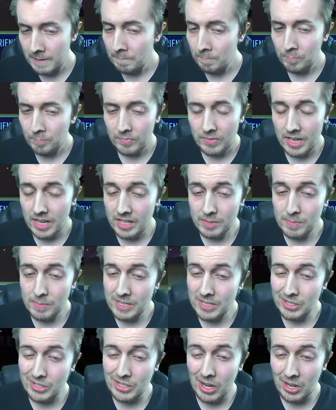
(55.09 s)
yeah, there's
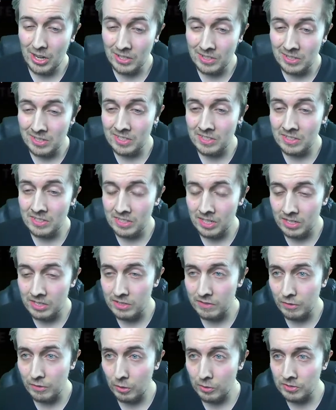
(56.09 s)
been tons and tons
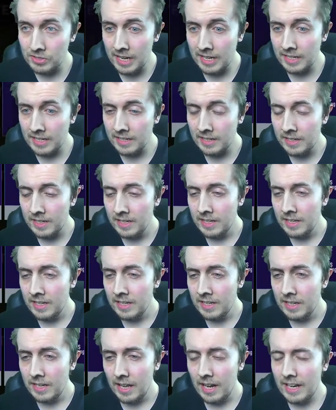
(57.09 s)
of content.
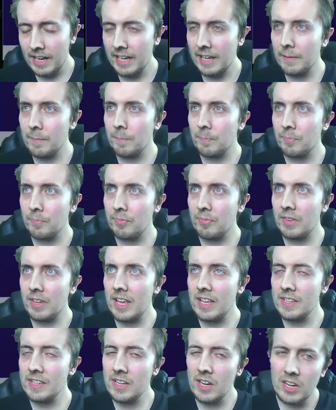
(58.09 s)
I,
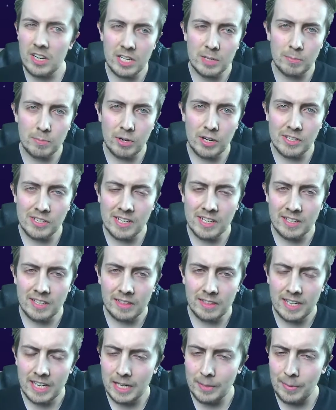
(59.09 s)
it's kind of depressing
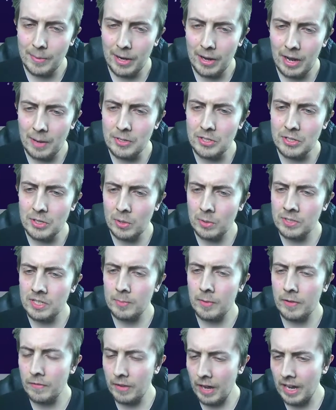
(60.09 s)
thinking about how much content
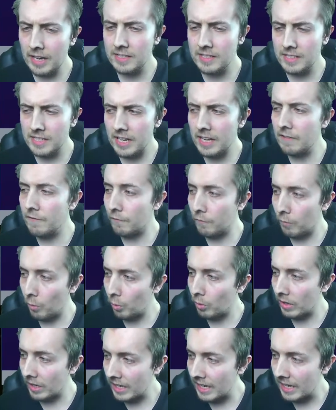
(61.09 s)
we've had today for
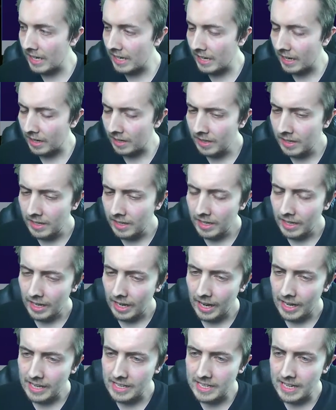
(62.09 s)
La Liga,
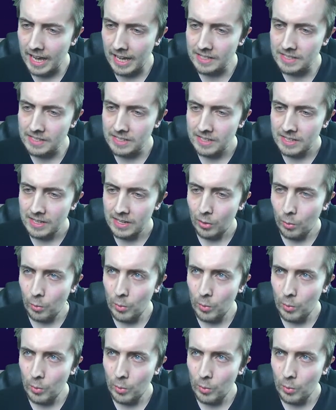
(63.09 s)
and yet we